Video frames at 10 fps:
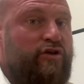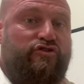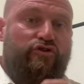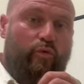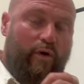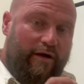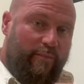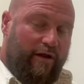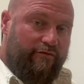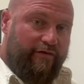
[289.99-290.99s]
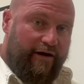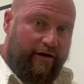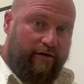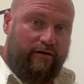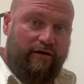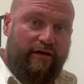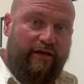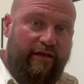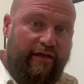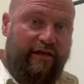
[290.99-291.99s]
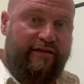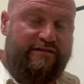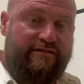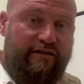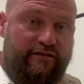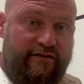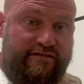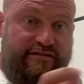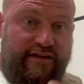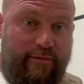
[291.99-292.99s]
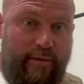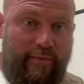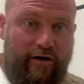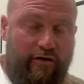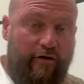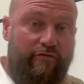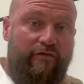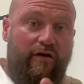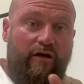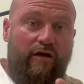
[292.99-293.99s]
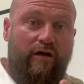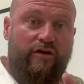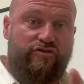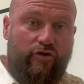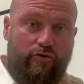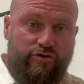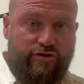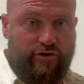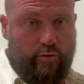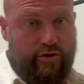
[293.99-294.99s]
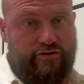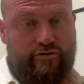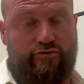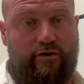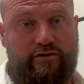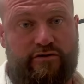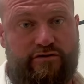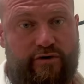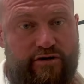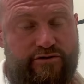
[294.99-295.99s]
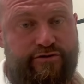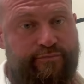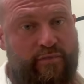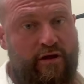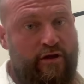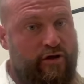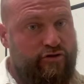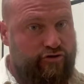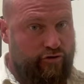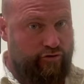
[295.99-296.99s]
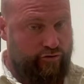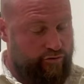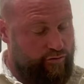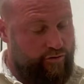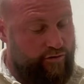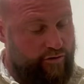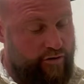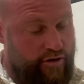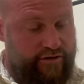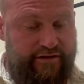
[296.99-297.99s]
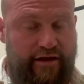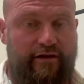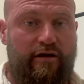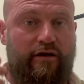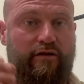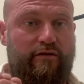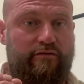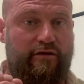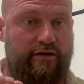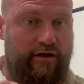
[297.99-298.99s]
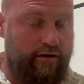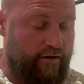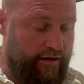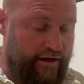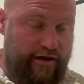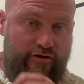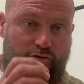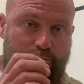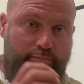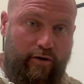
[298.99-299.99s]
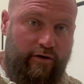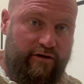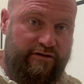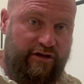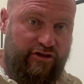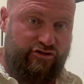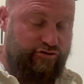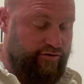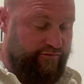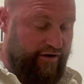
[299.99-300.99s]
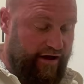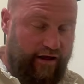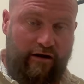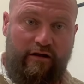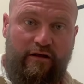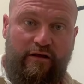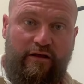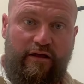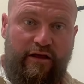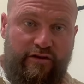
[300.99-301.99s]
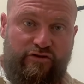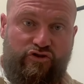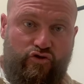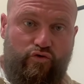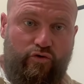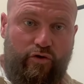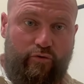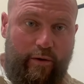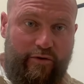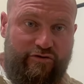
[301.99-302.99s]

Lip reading: So 1 ml of air is the same amount of solution you want to draw into the syringe. So you take the needle and you poke it into the vial, into the rubber